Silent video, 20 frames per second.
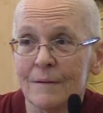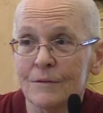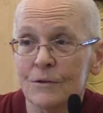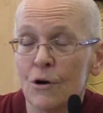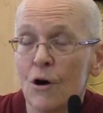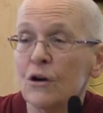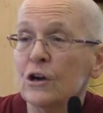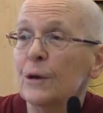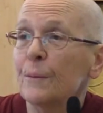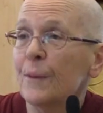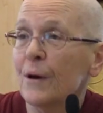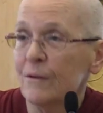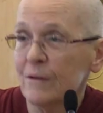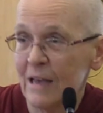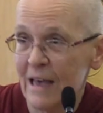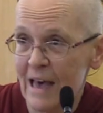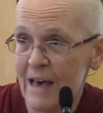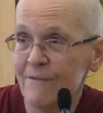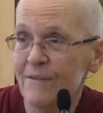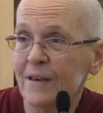talk about
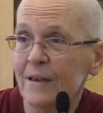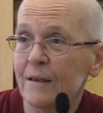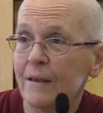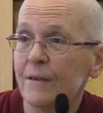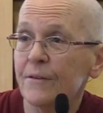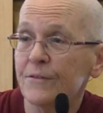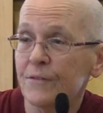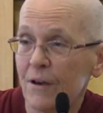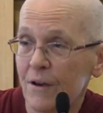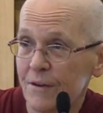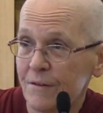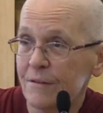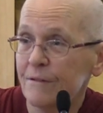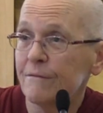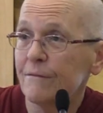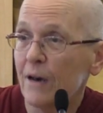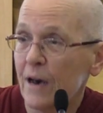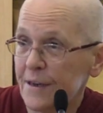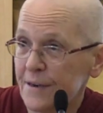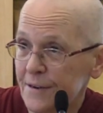having his
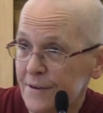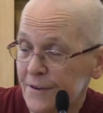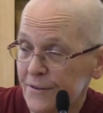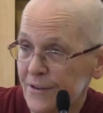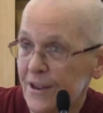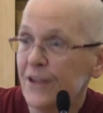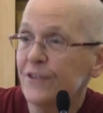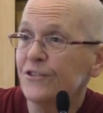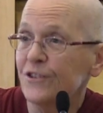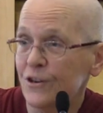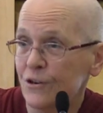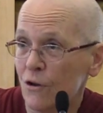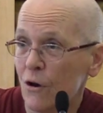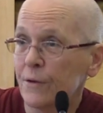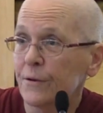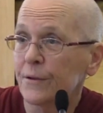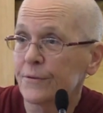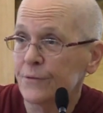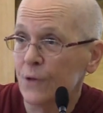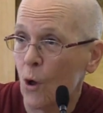undivided attention
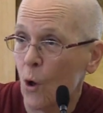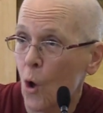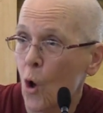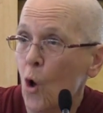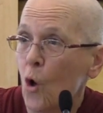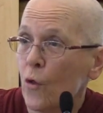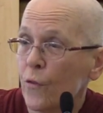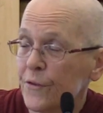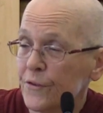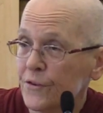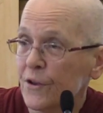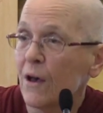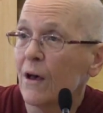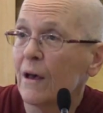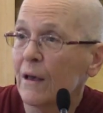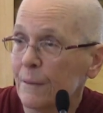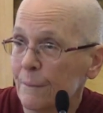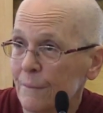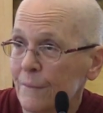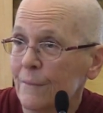on us all the
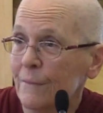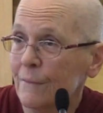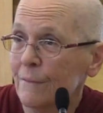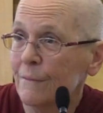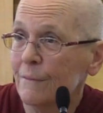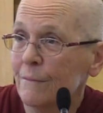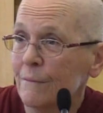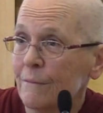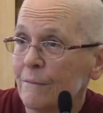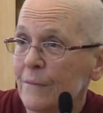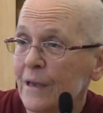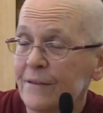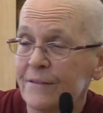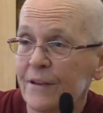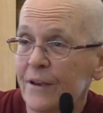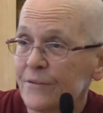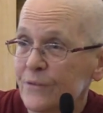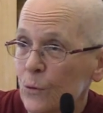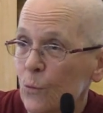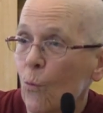time. It
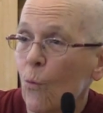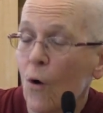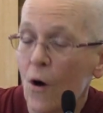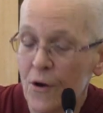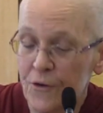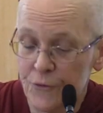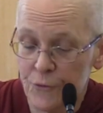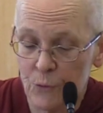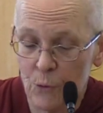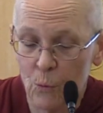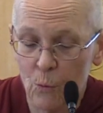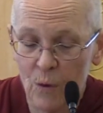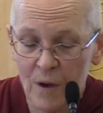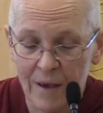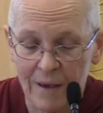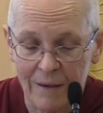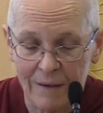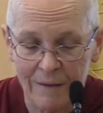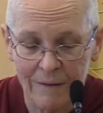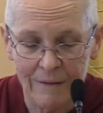doesn't wander
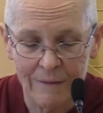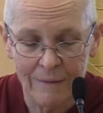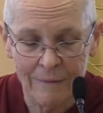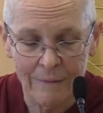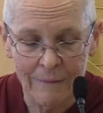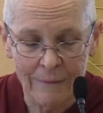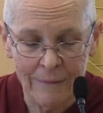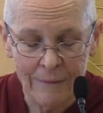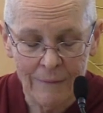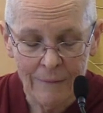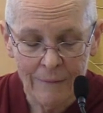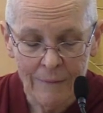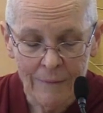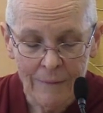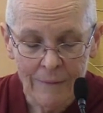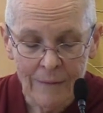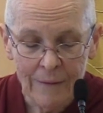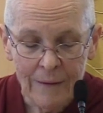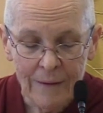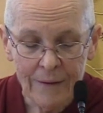away
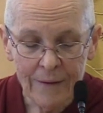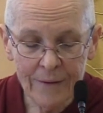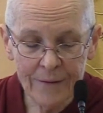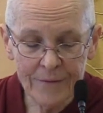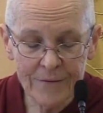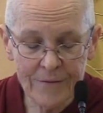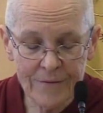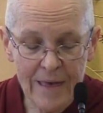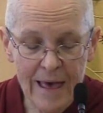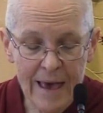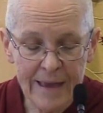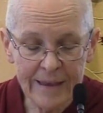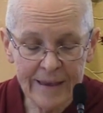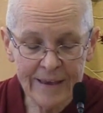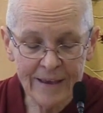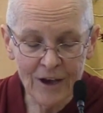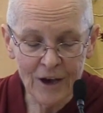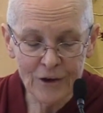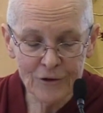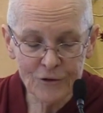is that
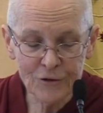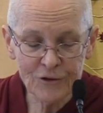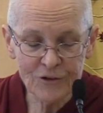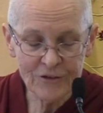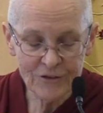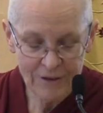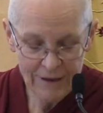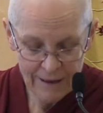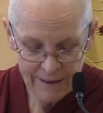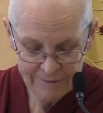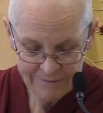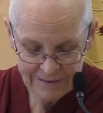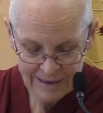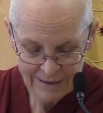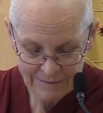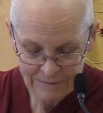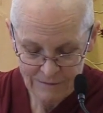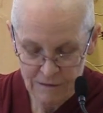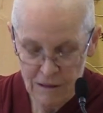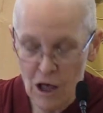he understands,
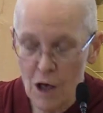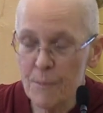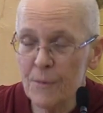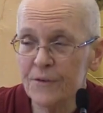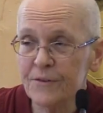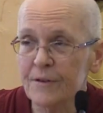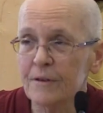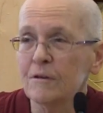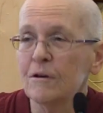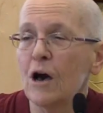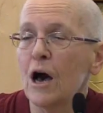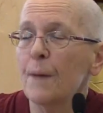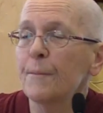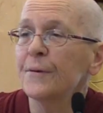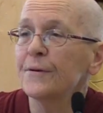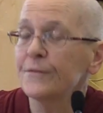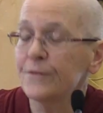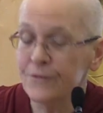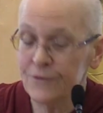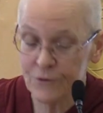as Lama
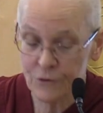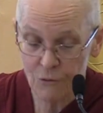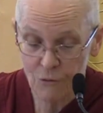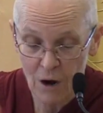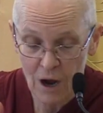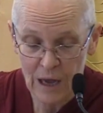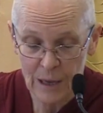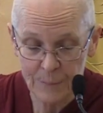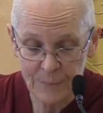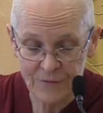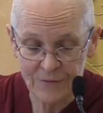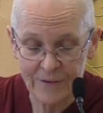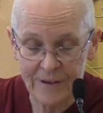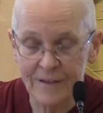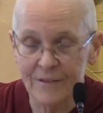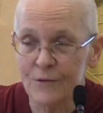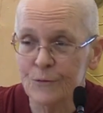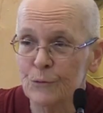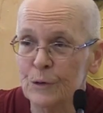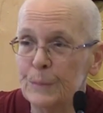Tsongkhapa describes,
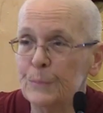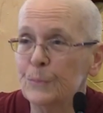in three